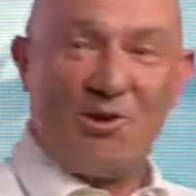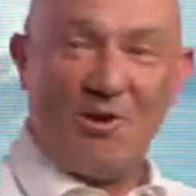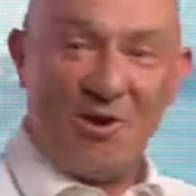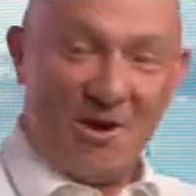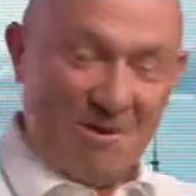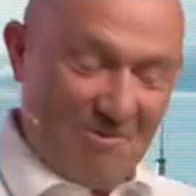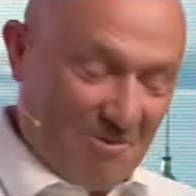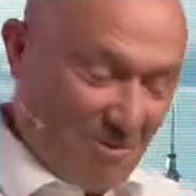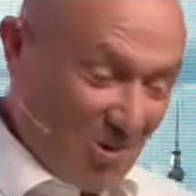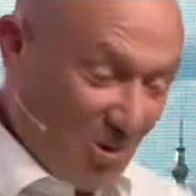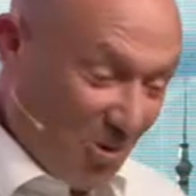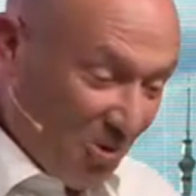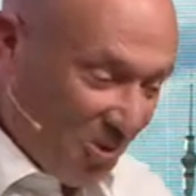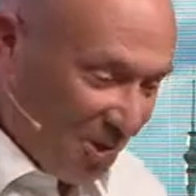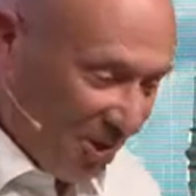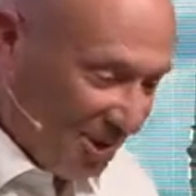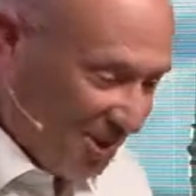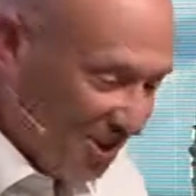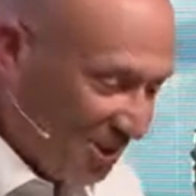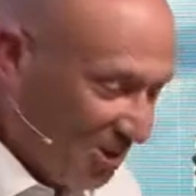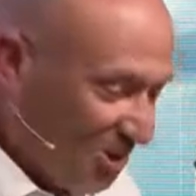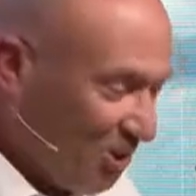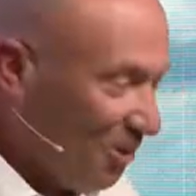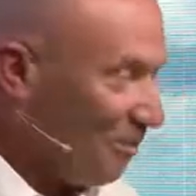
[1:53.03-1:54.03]
time
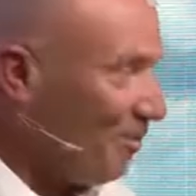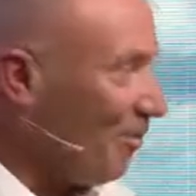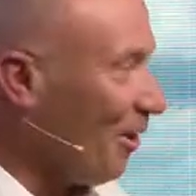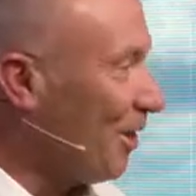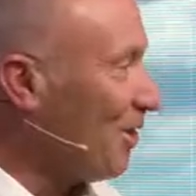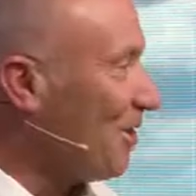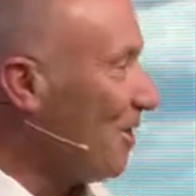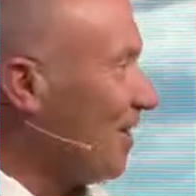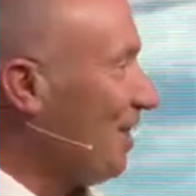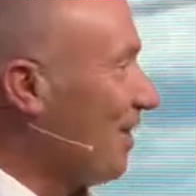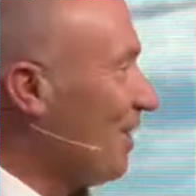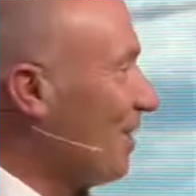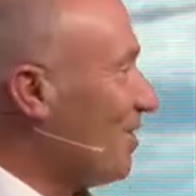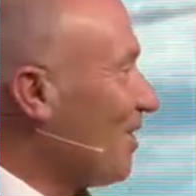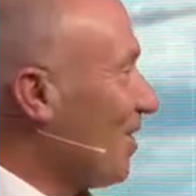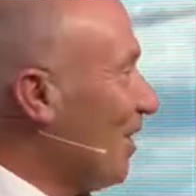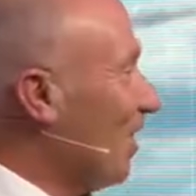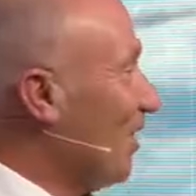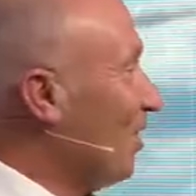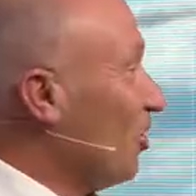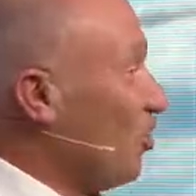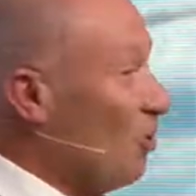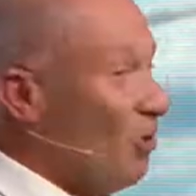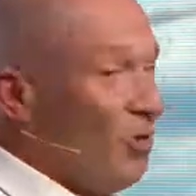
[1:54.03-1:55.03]
talking to New Frontiers
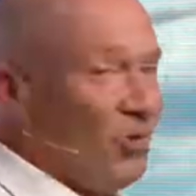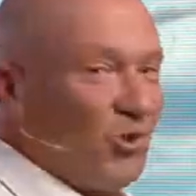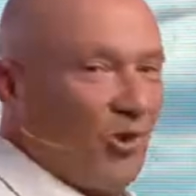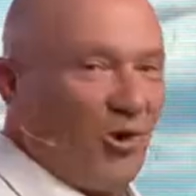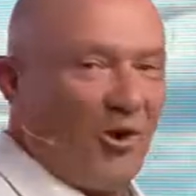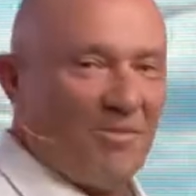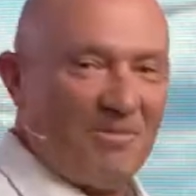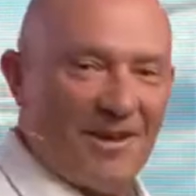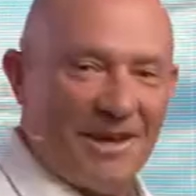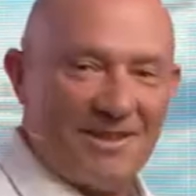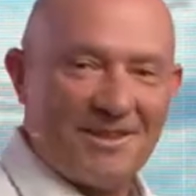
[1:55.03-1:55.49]
in a new job,